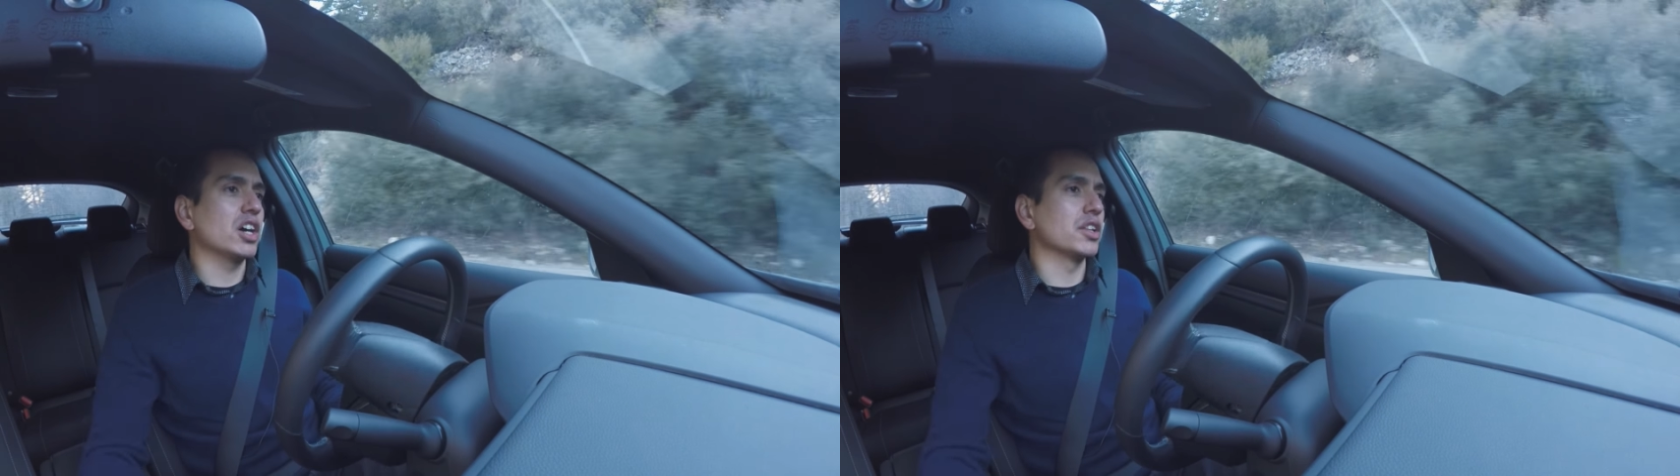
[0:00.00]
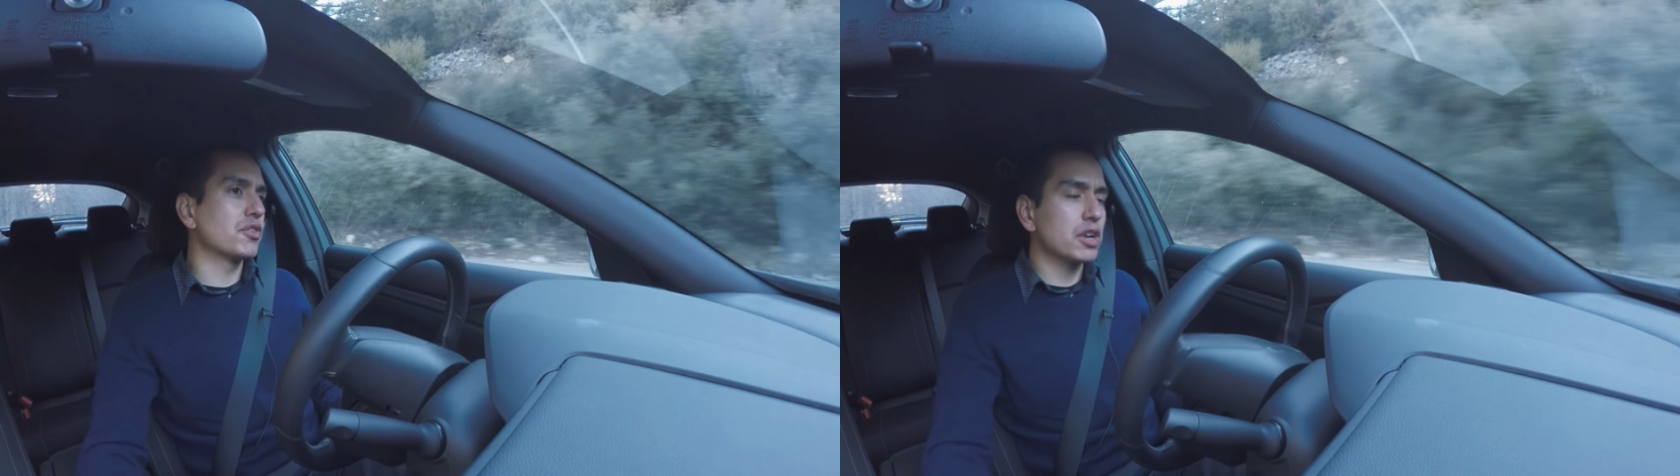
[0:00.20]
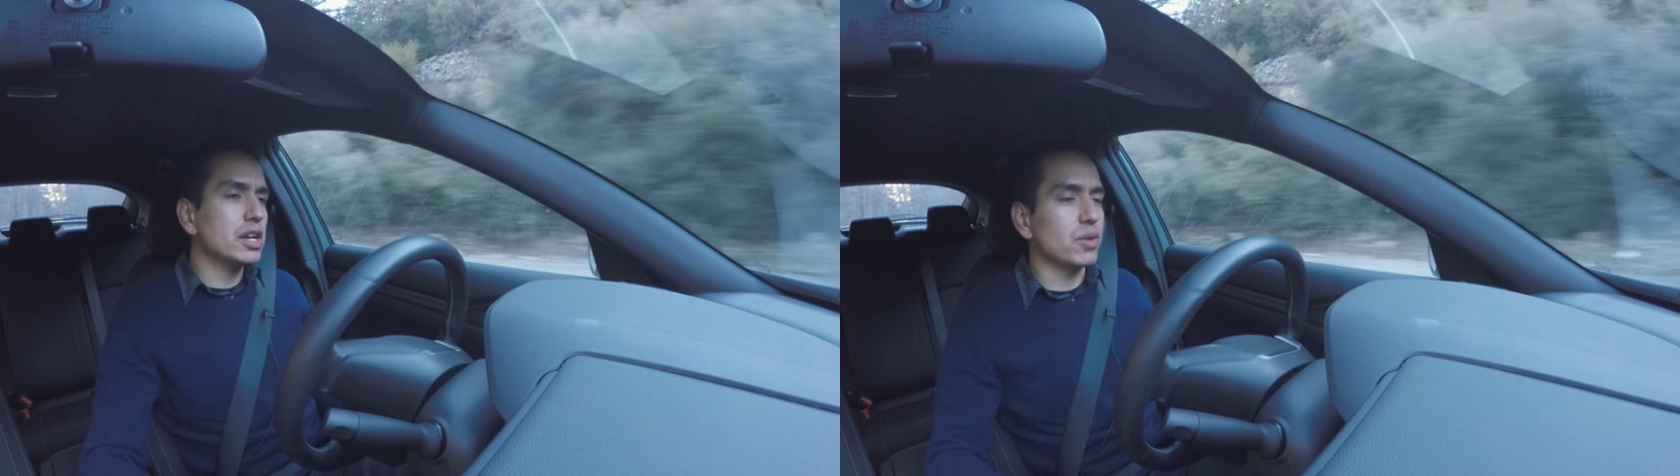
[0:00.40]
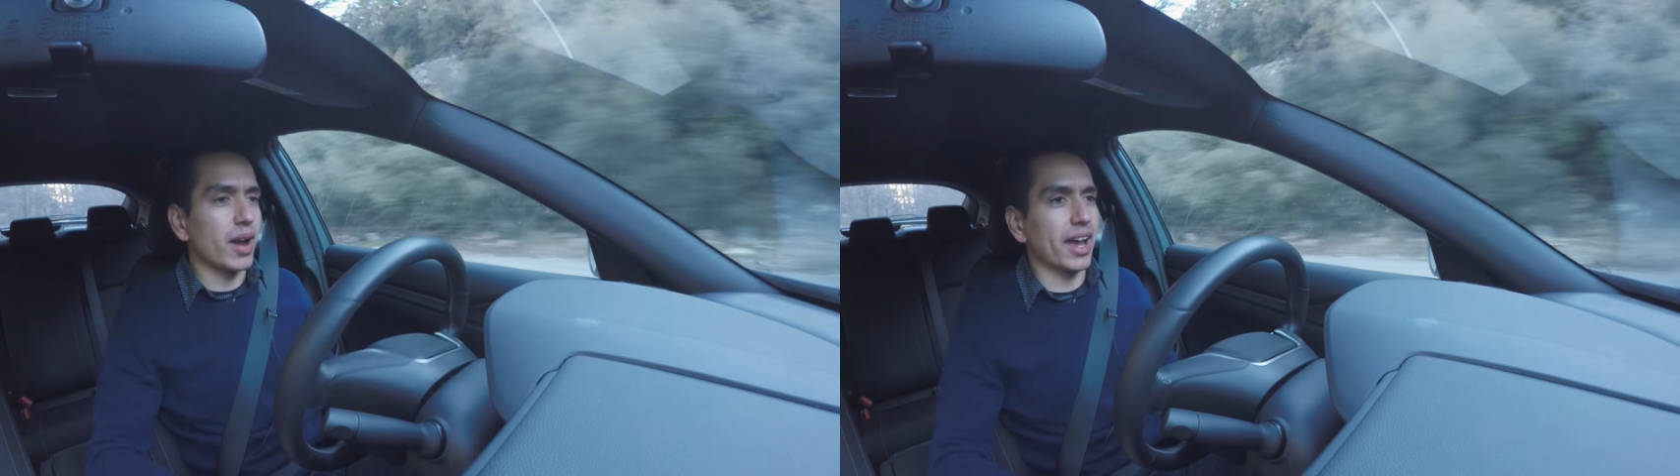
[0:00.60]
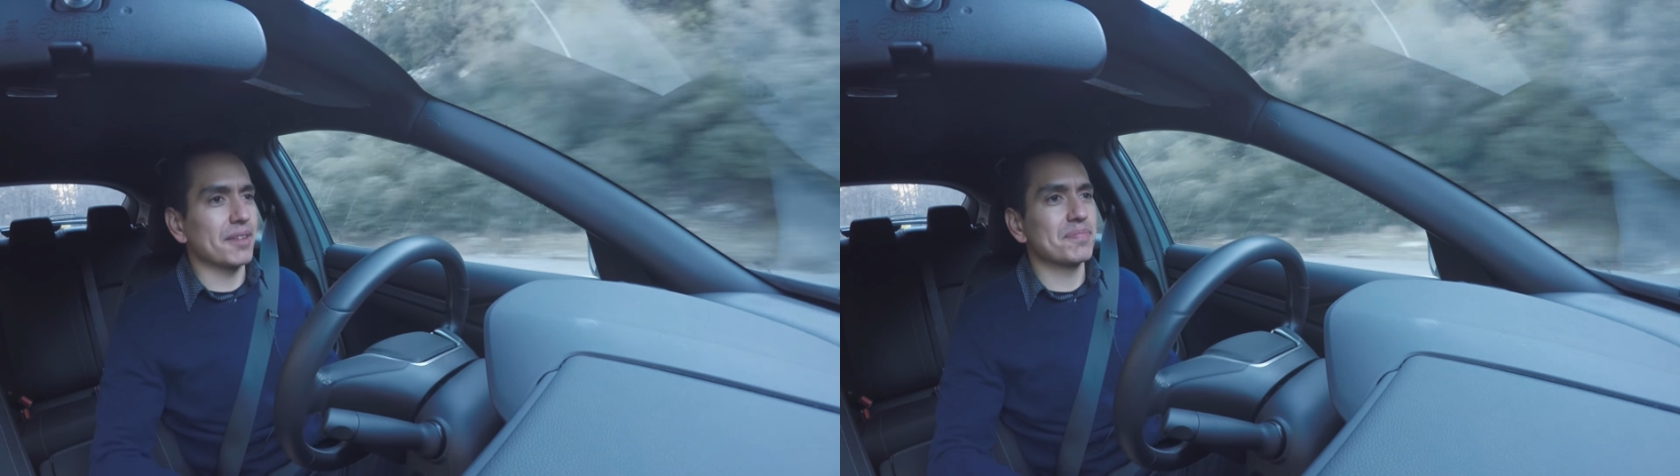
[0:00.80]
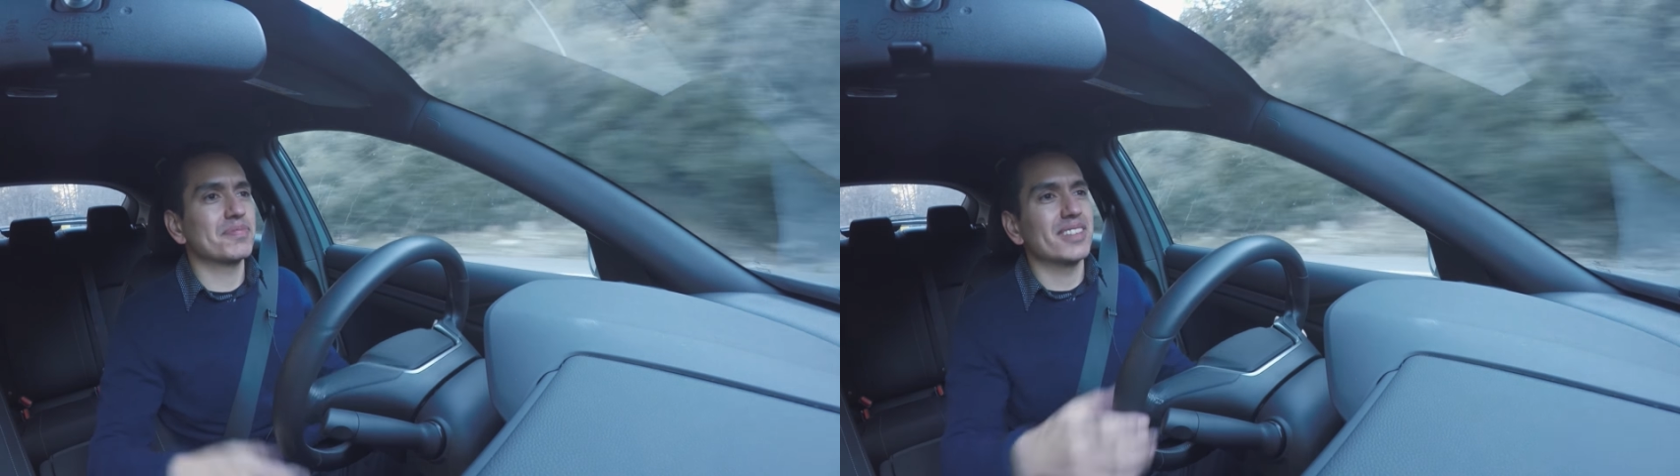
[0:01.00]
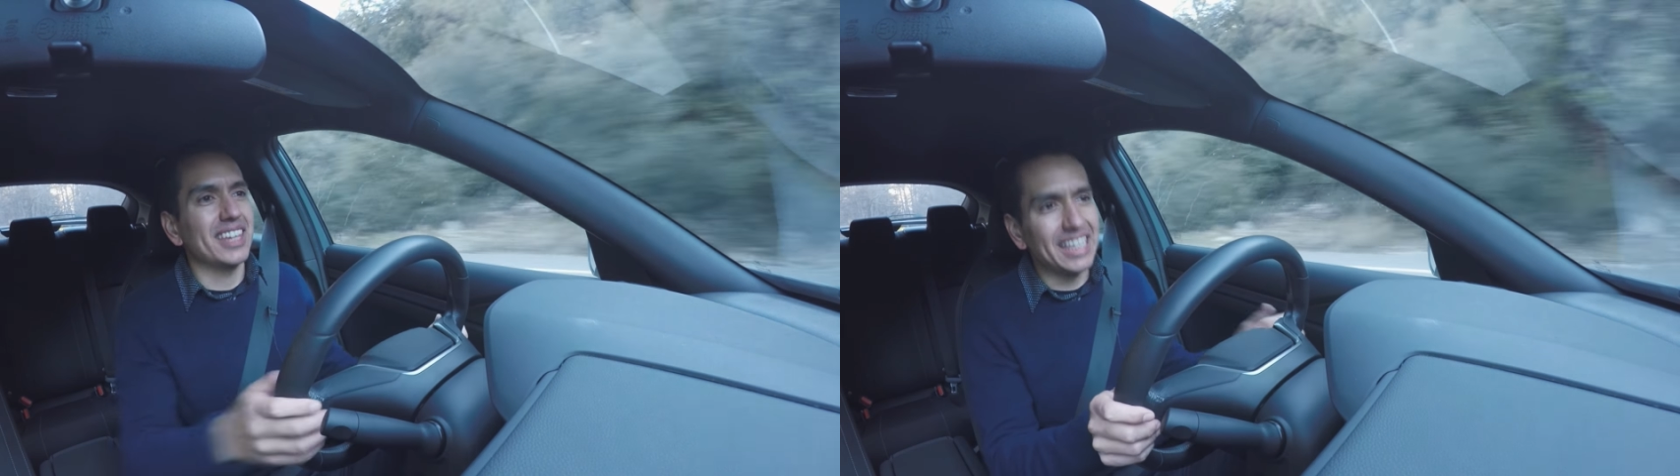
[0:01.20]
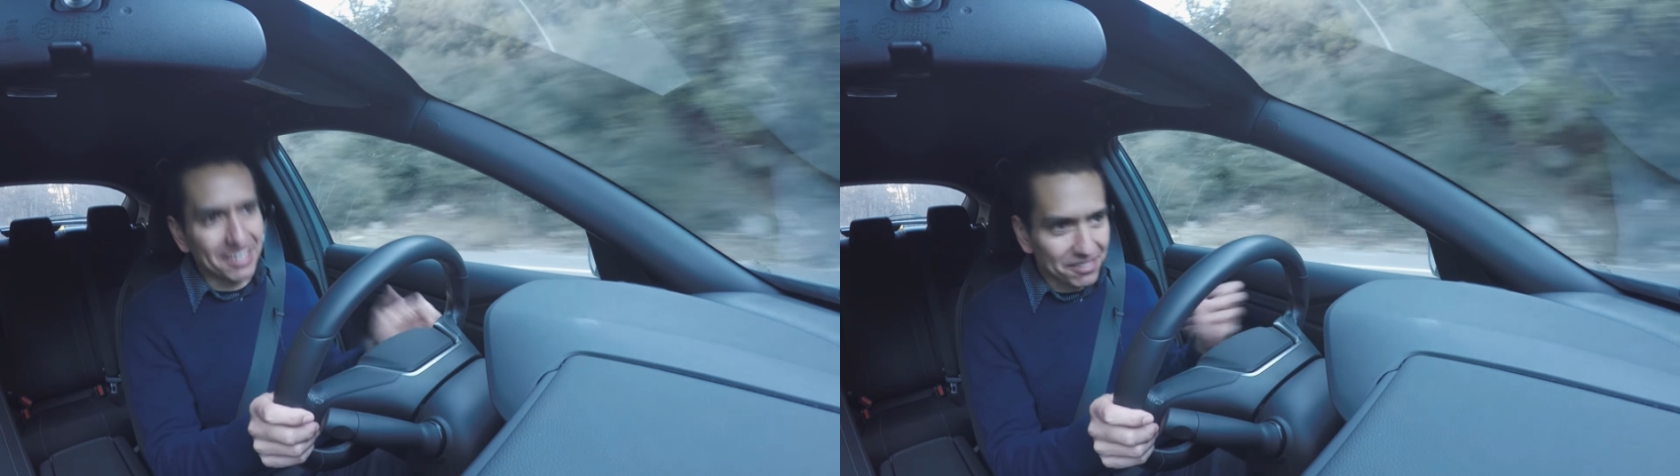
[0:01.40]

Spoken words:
on the freeway, it